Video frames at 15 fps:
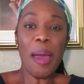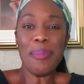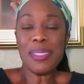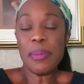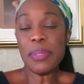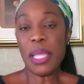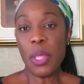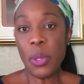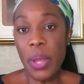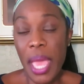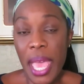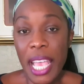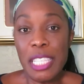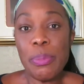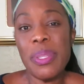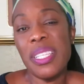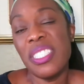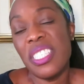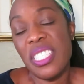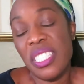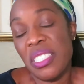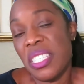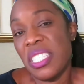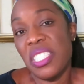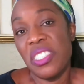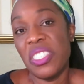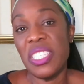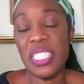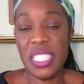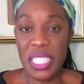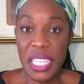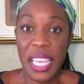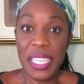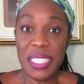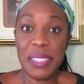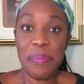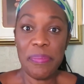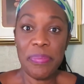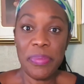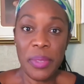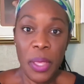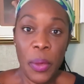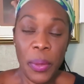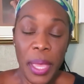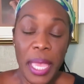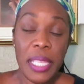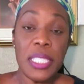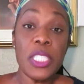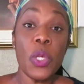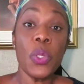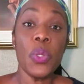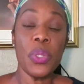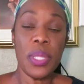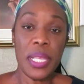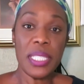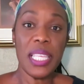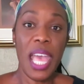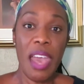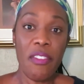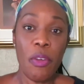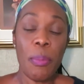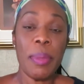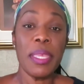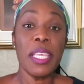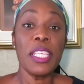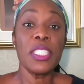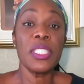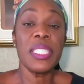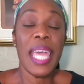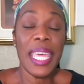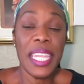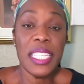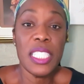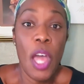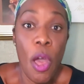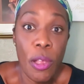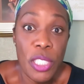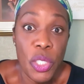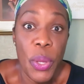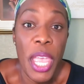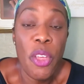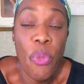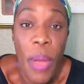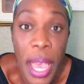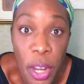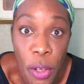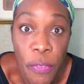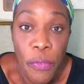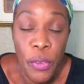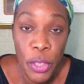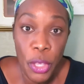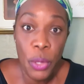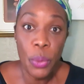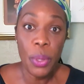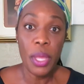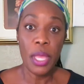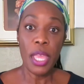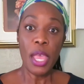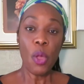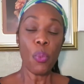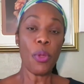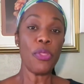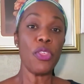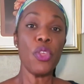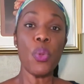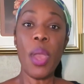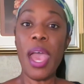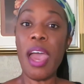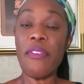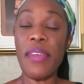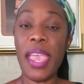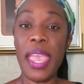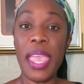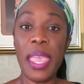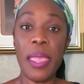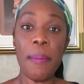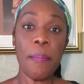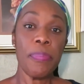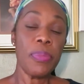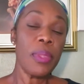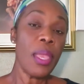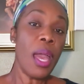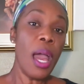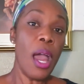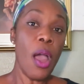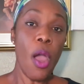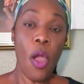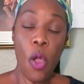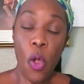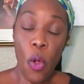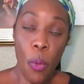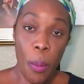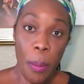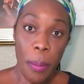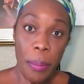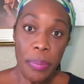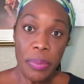Something I don't ask, but it's just in case. Okay, so you need to have because that is also a write-off for you, whether you have a home